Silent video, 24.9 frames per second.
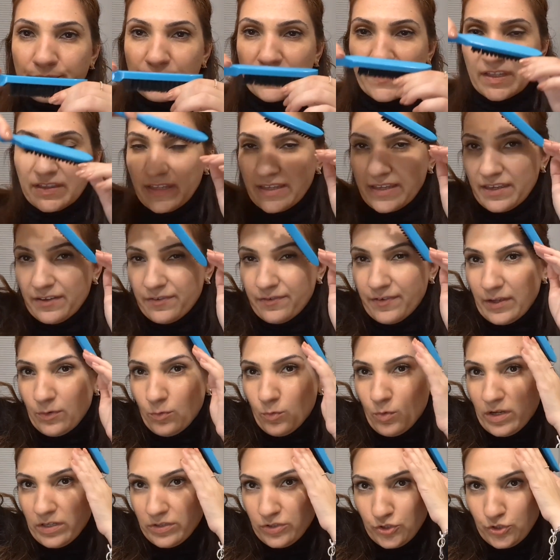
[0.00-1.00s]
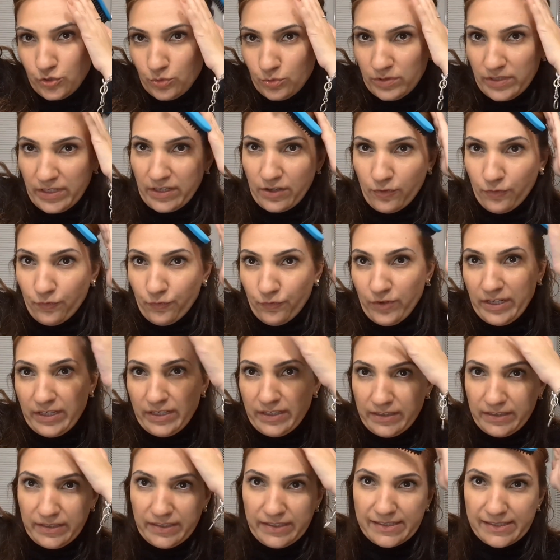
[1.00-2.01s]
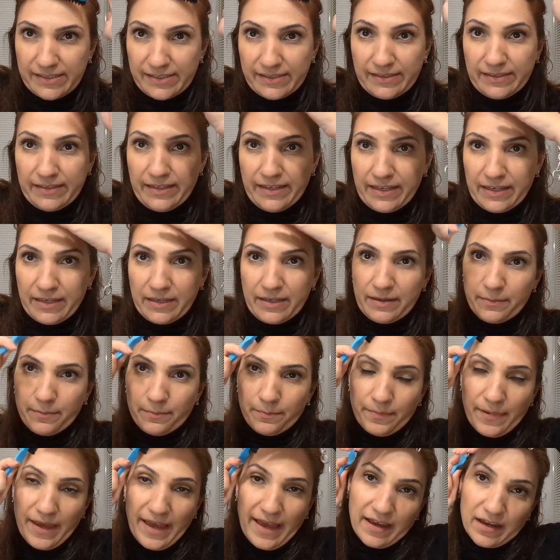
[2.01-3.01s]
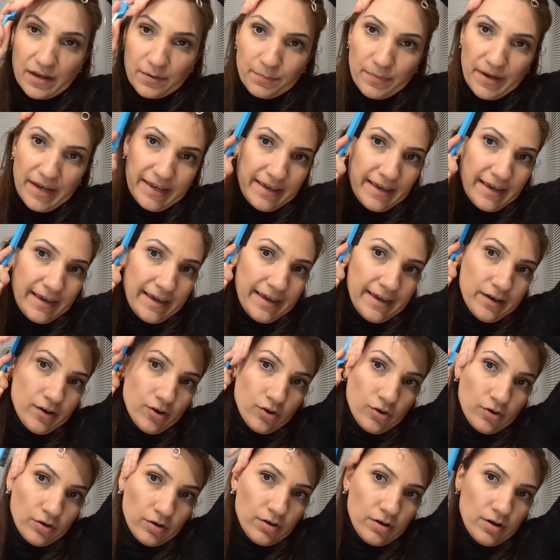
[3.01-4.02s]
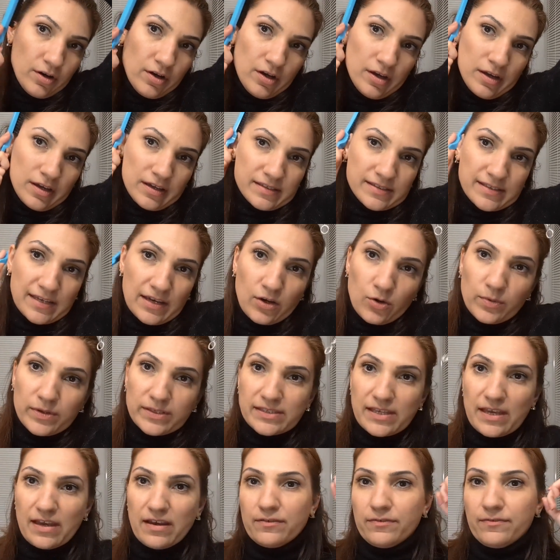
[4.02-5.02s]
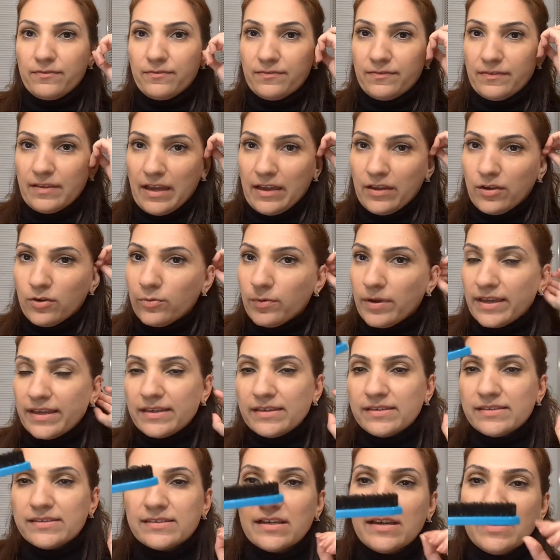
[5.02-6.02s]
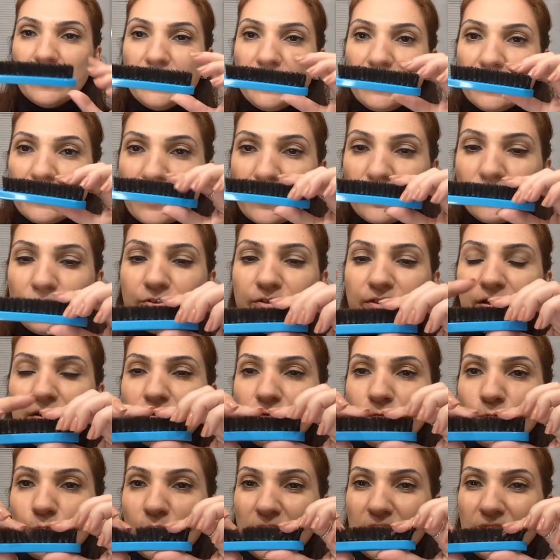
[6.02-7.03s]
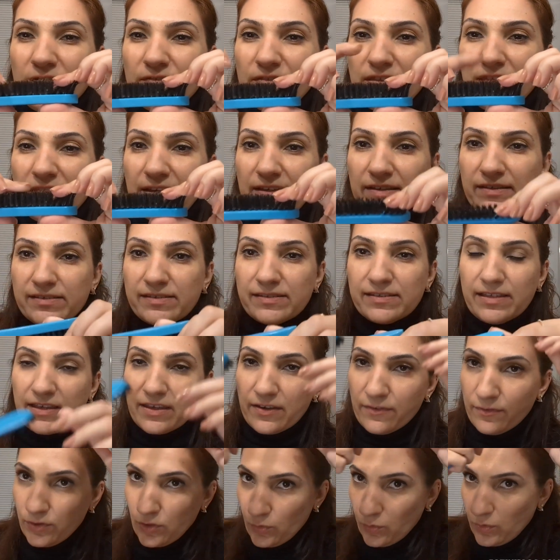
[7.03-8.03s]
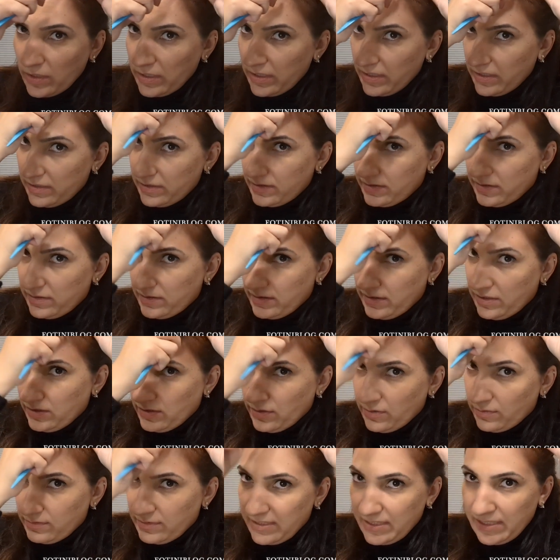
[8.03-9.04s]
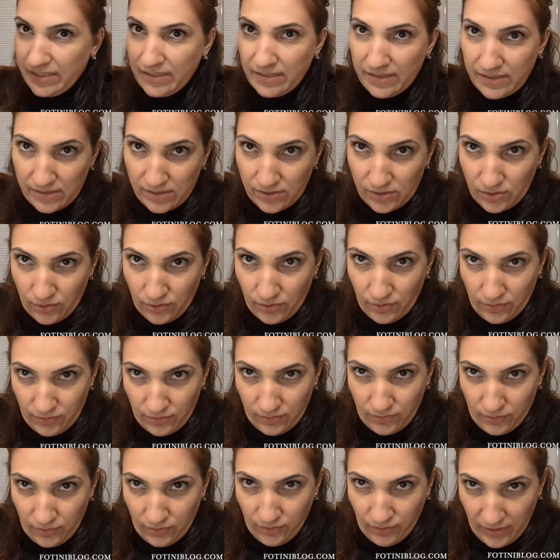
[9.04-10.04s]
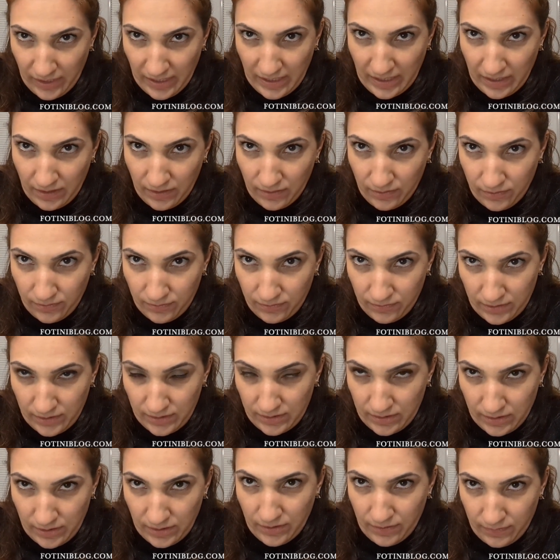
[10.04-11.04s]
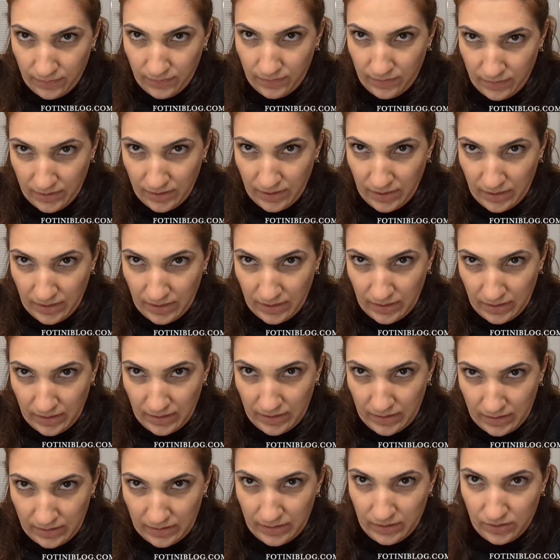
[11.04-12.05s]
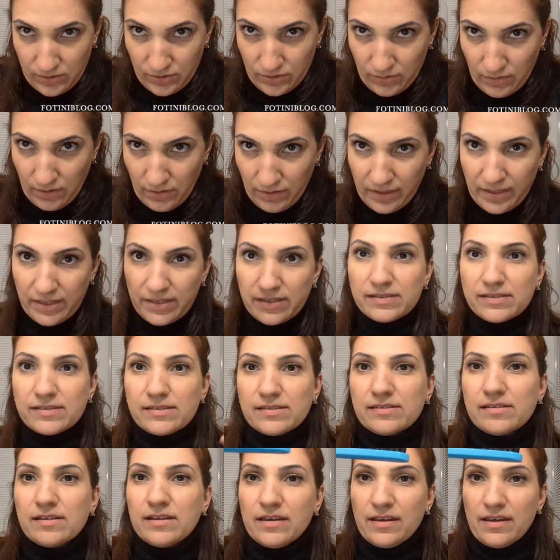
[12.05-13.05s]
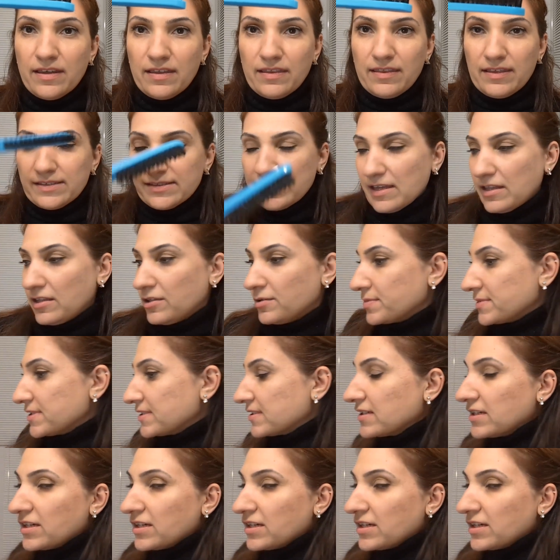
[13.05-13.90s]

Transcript: like if I want to like really slick back my hair, because I always have flyaways. Get yourself one of these. Like if you wanna, you know, tease your crown, you know, kind of like do all this. This helps.